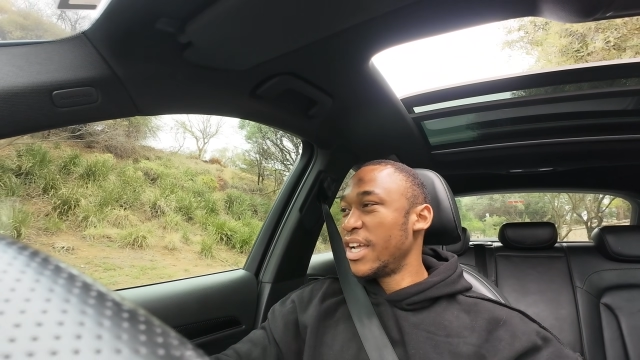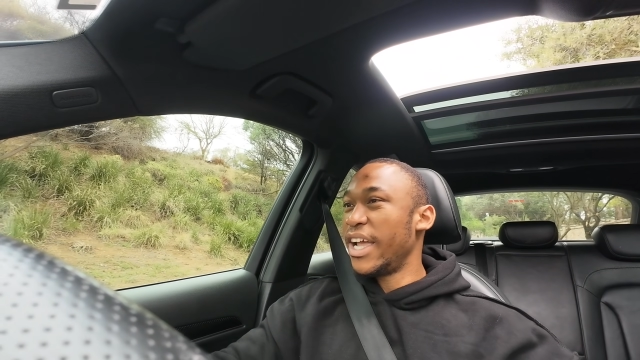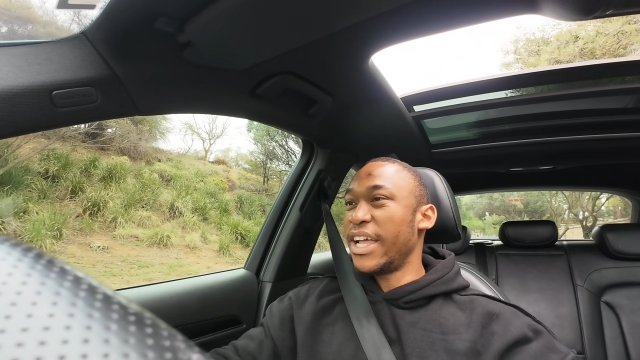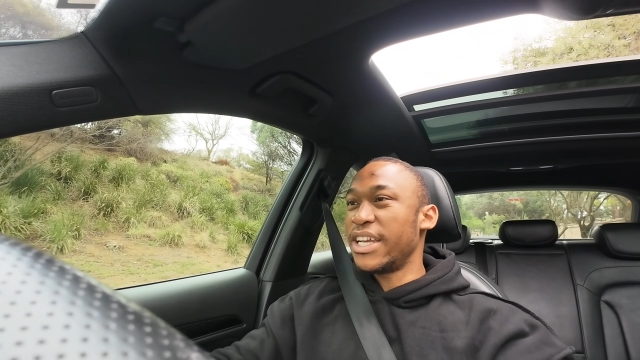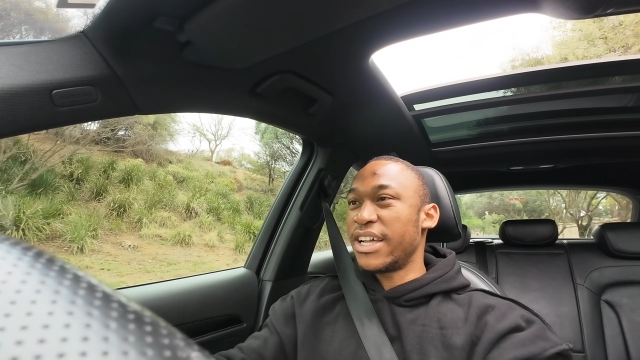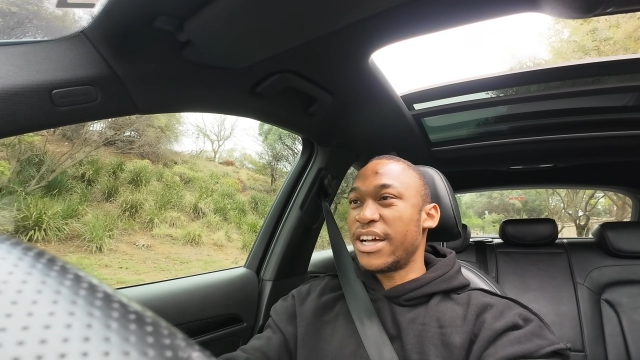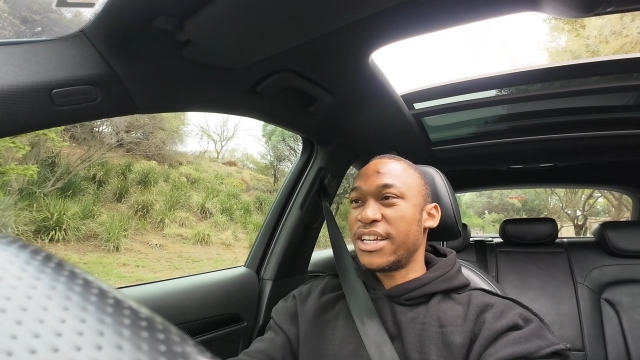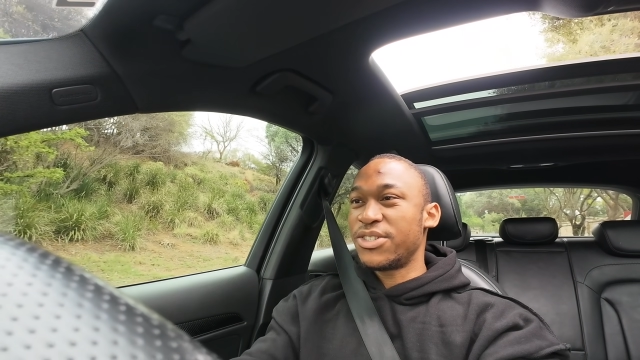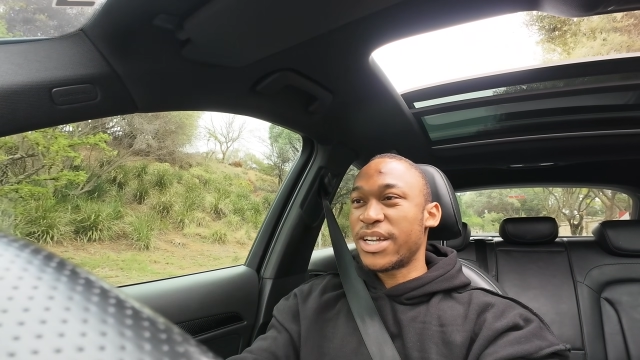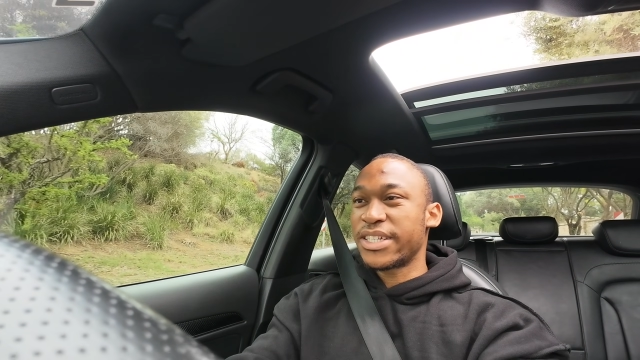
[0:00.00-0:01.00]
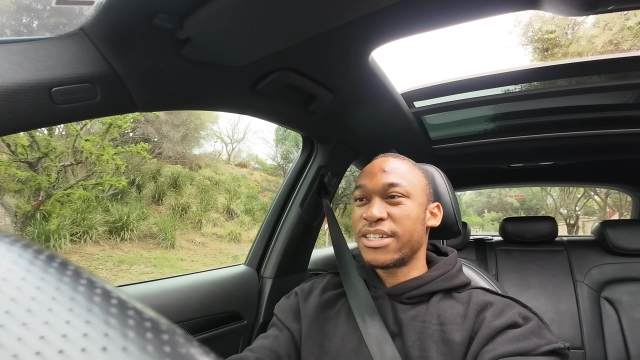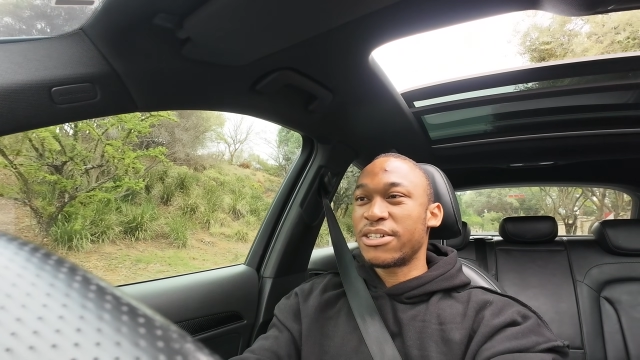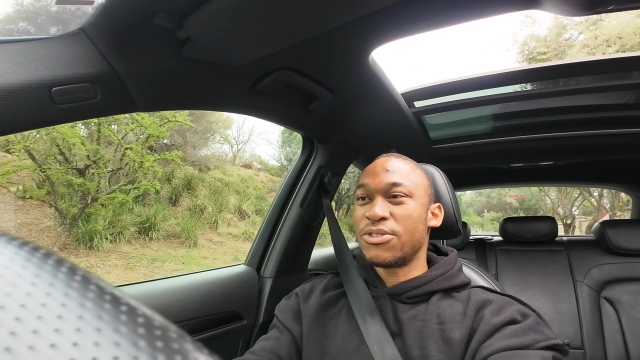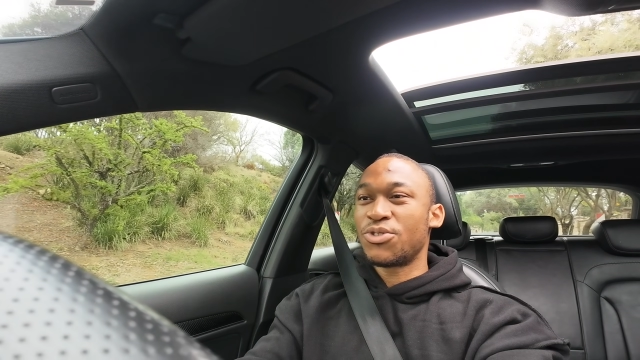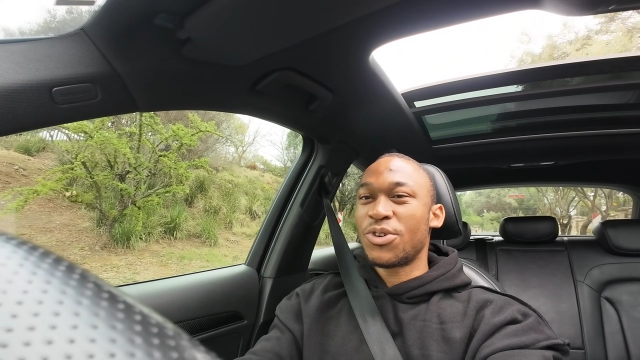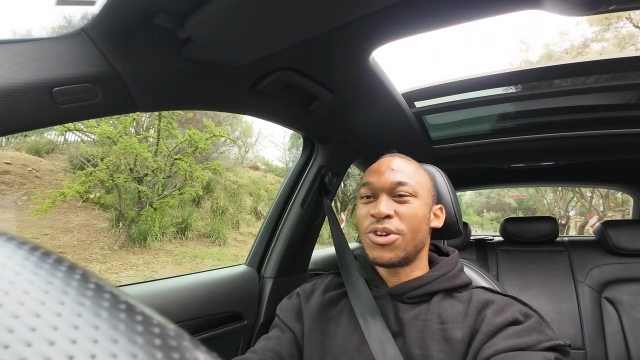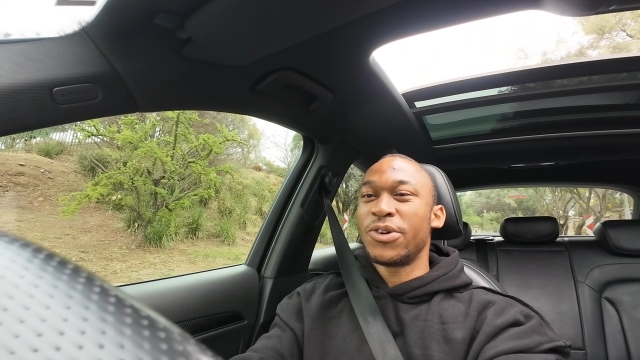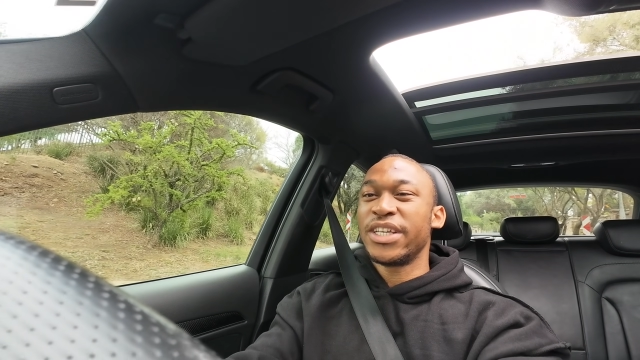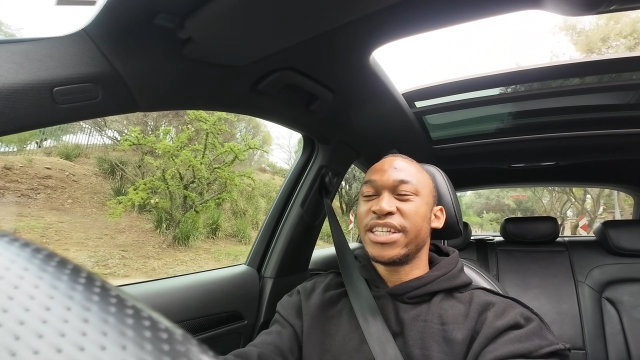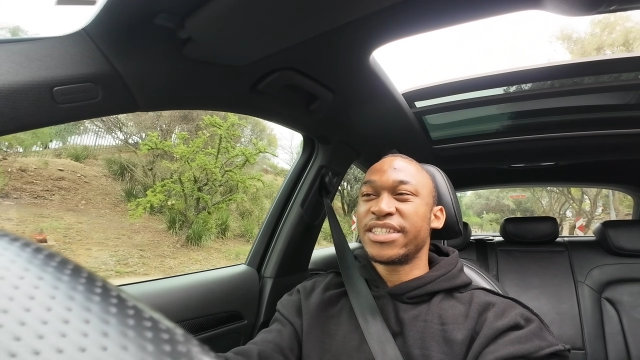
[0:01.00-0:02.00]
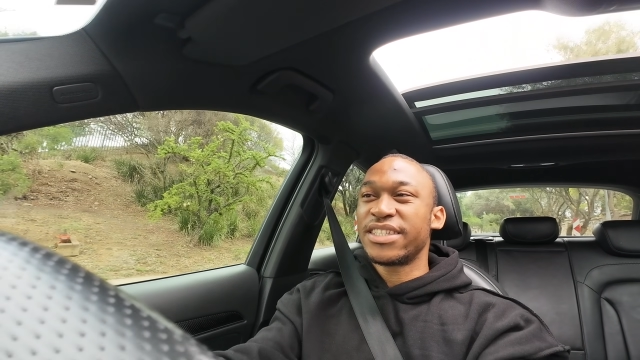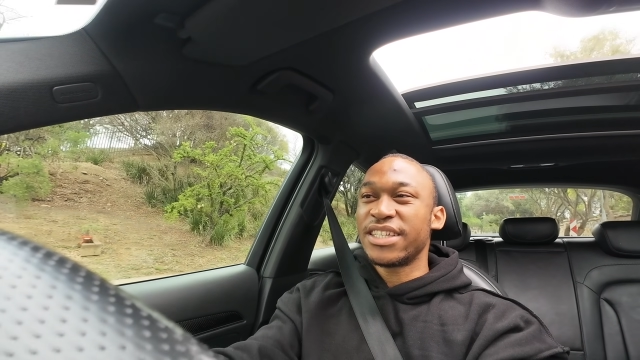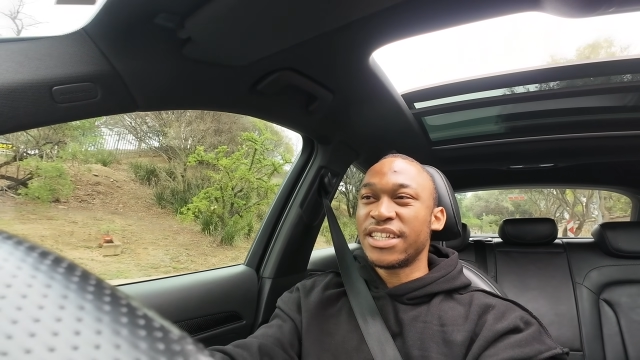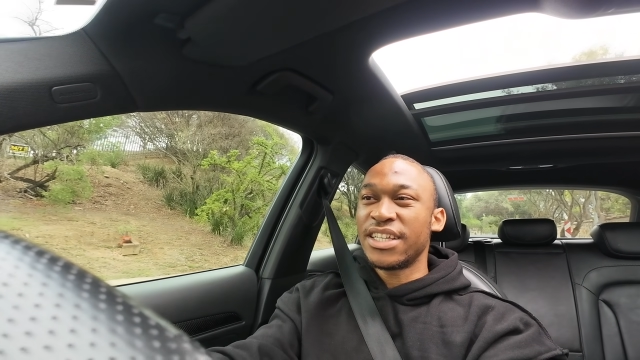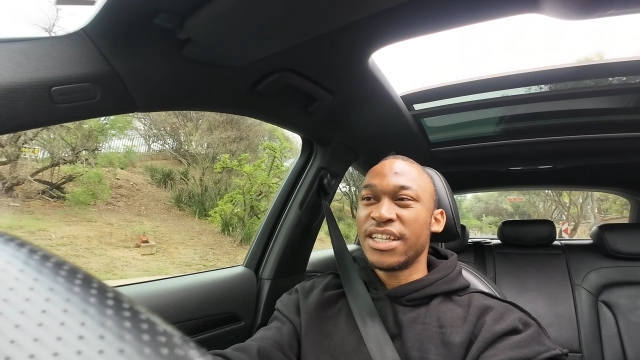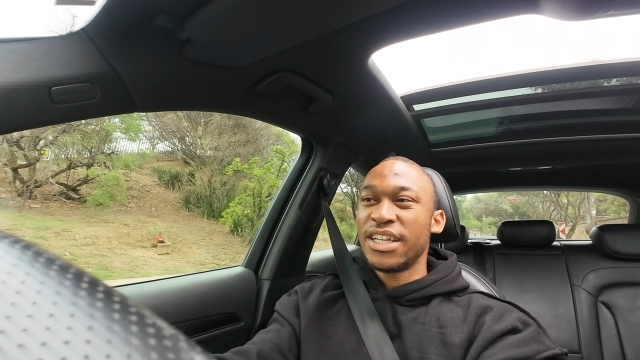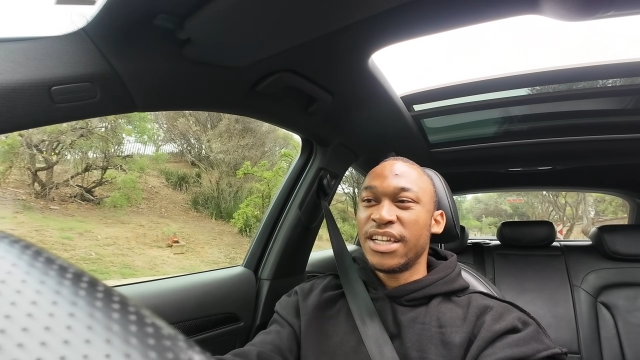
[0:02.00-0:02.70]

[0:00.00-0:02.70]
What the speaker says: and traction control or ESC